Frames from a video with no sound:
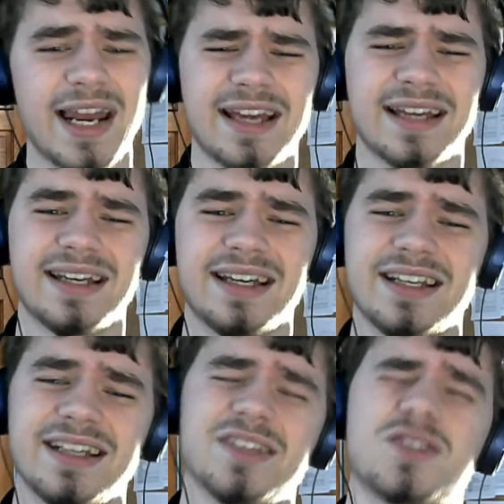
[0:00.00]
and it
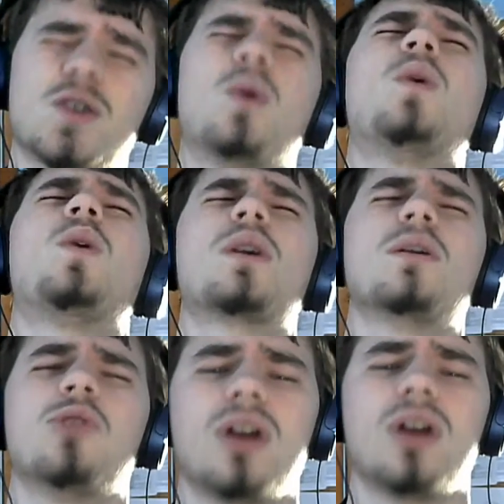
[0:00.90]
is
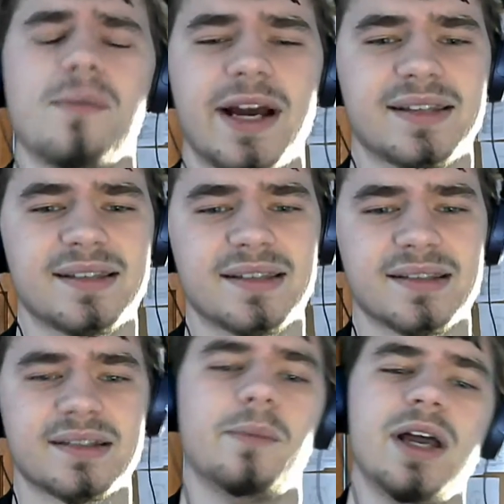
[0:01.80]
horrible on my
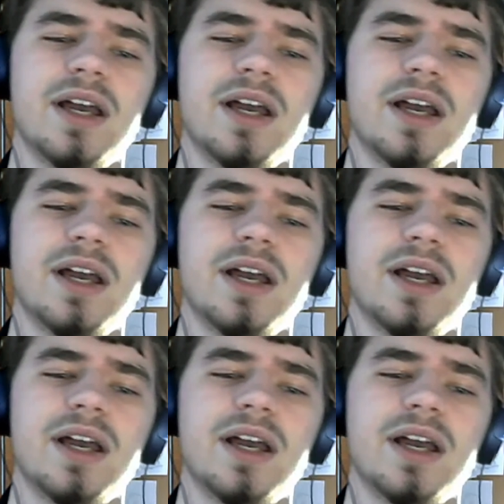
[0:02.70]
system.